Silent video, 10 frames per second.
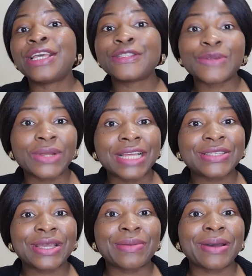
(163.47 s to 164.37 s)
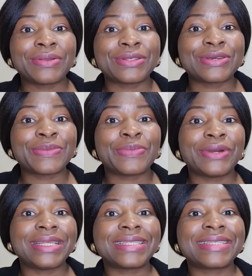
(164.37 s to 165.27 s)
So let's talk about the third
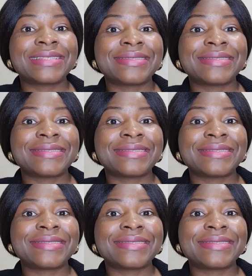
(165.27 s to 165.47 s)
point.